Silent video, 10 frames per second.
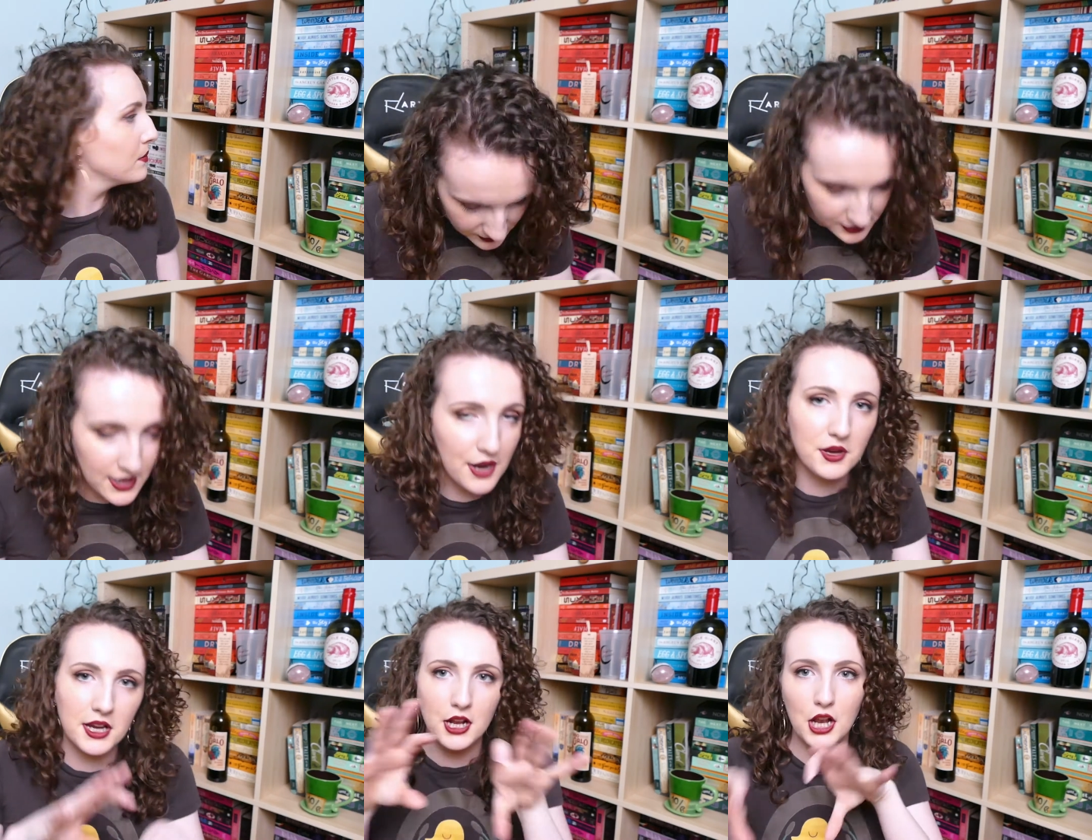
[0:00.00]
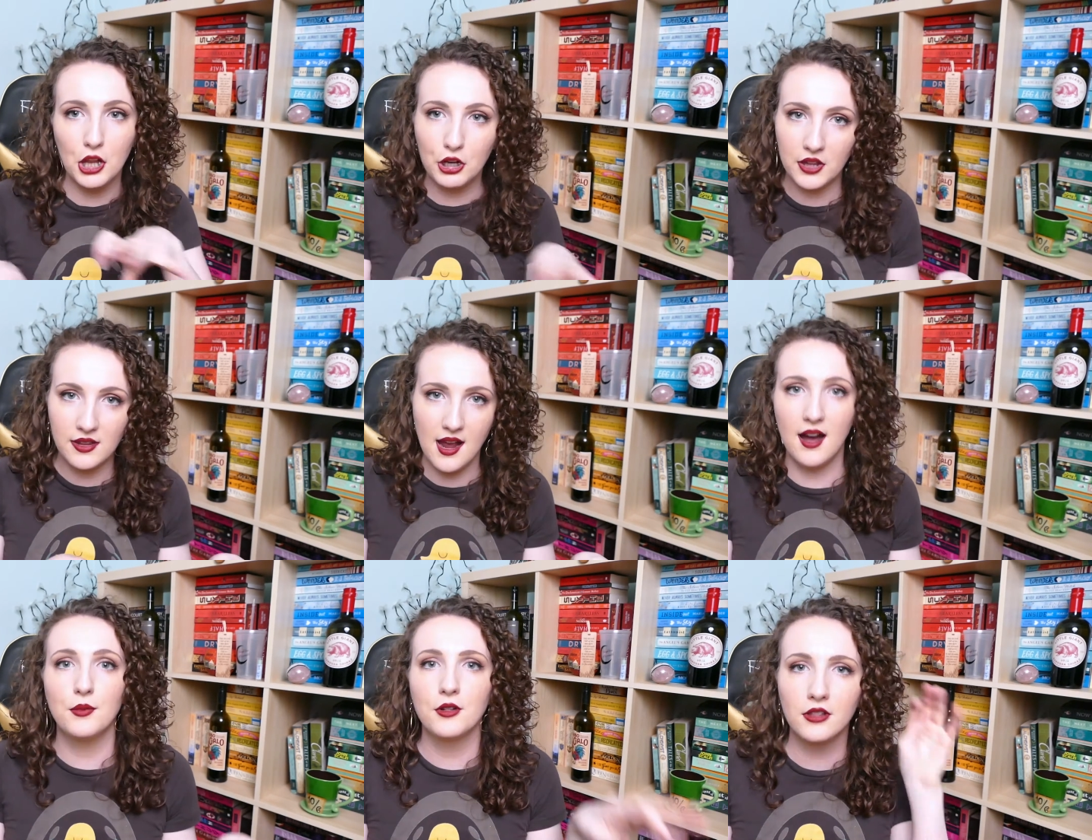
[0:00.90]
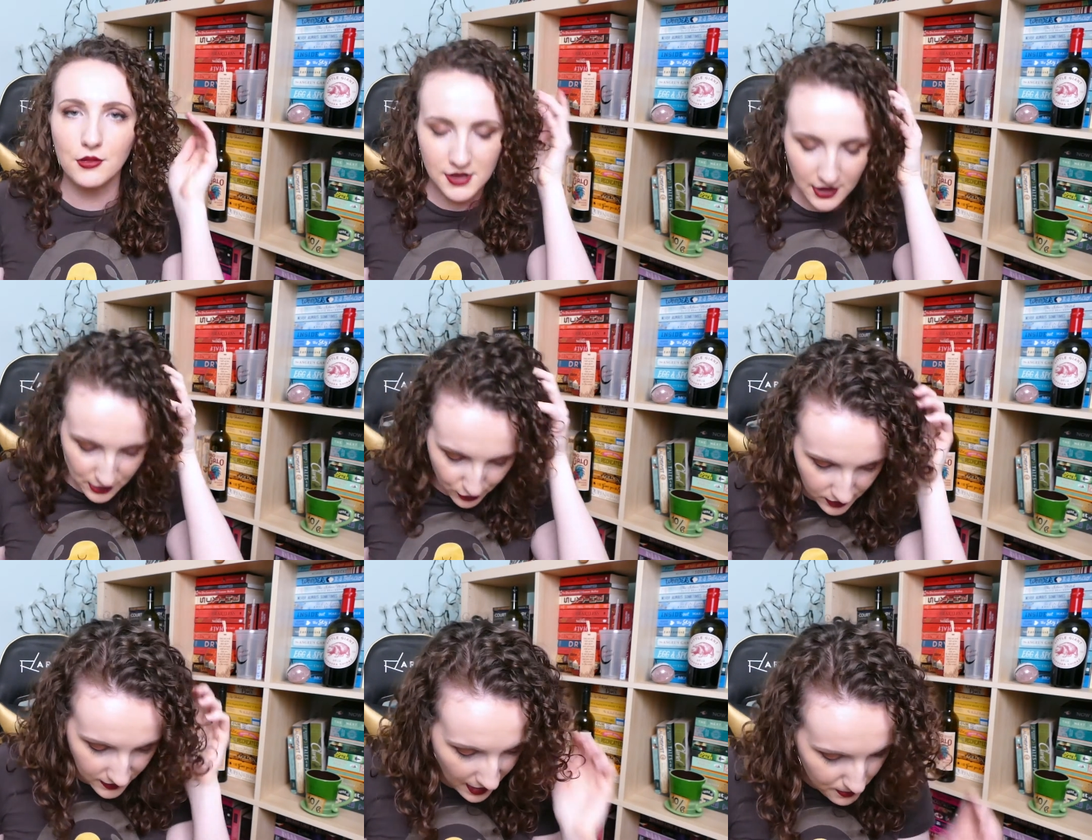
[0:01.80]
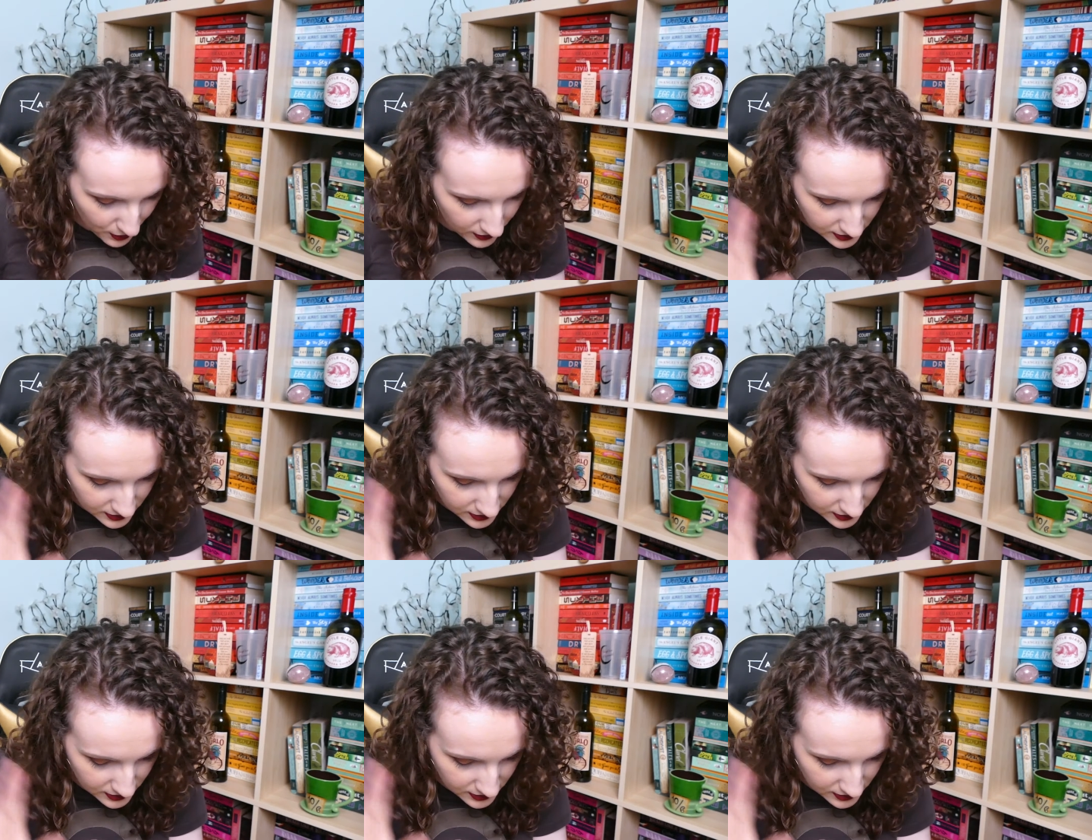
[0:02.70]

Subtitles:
So now we're going to look at the artwork that was included in that box.